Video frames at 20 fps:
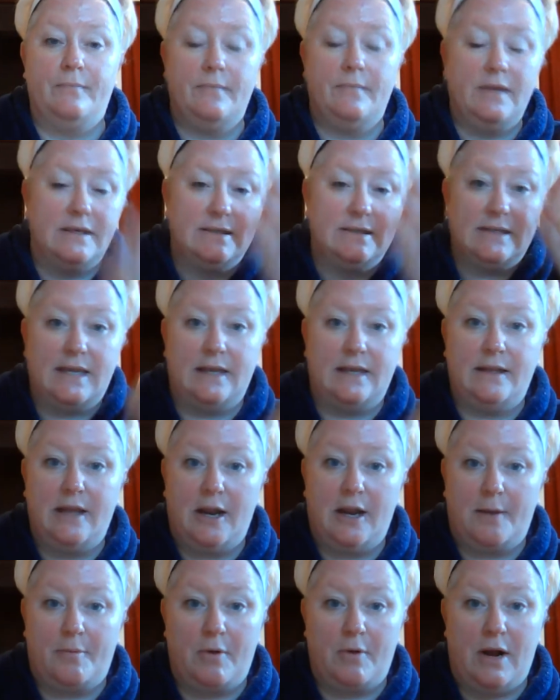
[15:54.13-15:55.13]

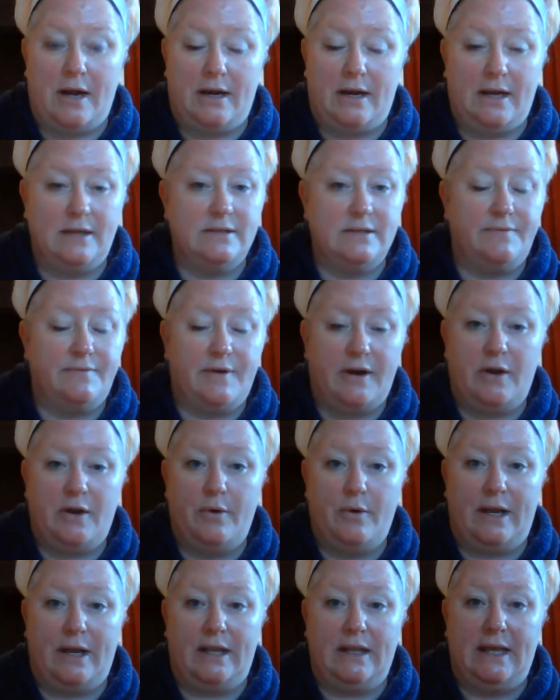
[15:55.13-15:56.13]
skincare products very
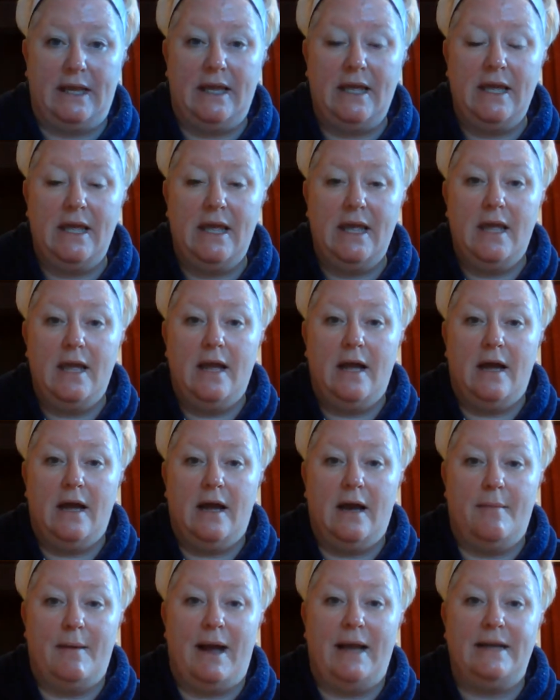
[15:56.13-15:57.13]
quickly.
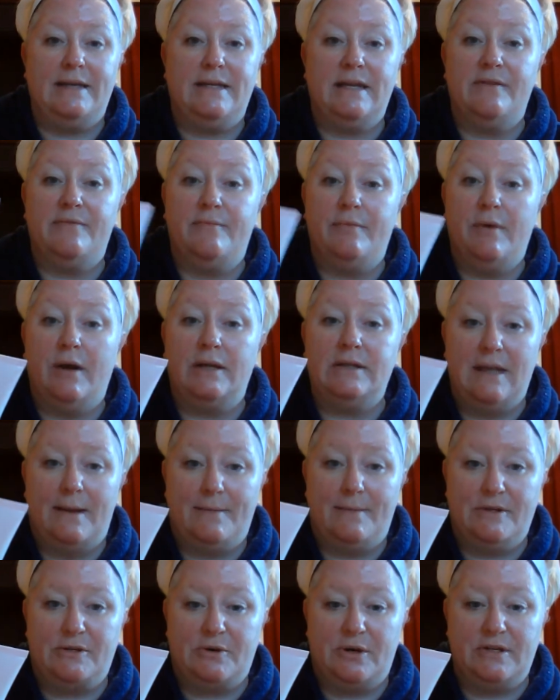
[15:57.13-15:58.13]
I did a
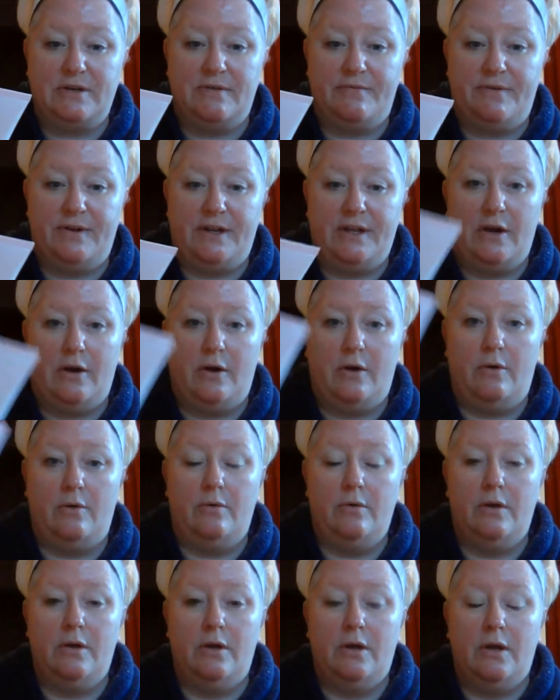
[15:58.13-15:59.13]
demonstration video
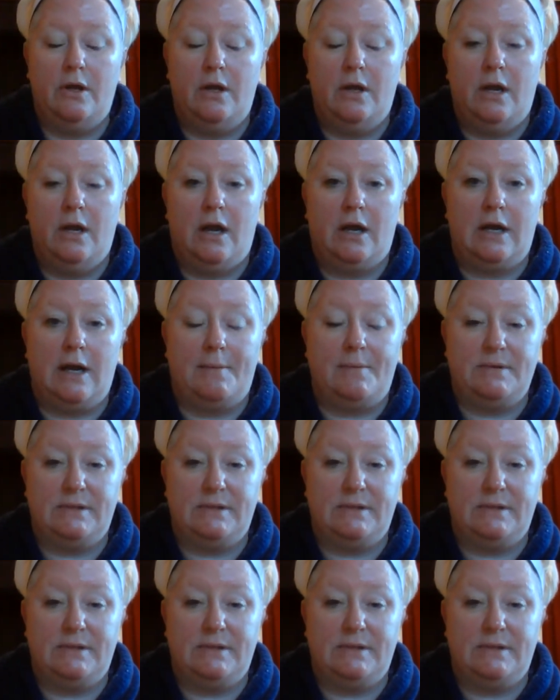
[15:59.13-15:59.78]
a couple